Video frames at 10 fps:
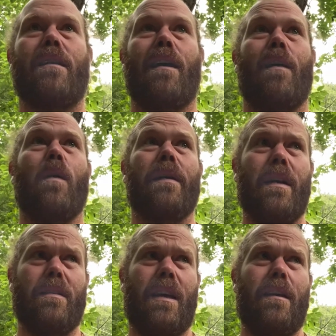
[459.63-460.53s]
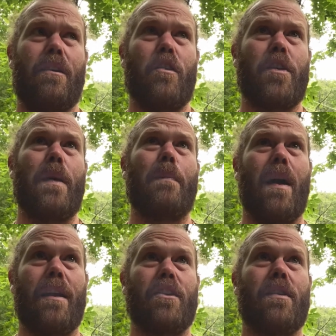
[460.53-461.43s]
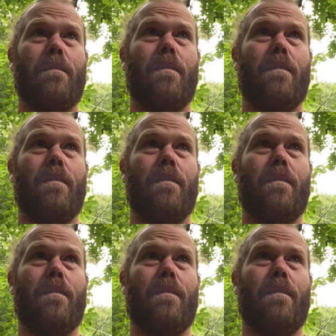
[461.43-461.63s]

Like, well, guilty, you should be punished.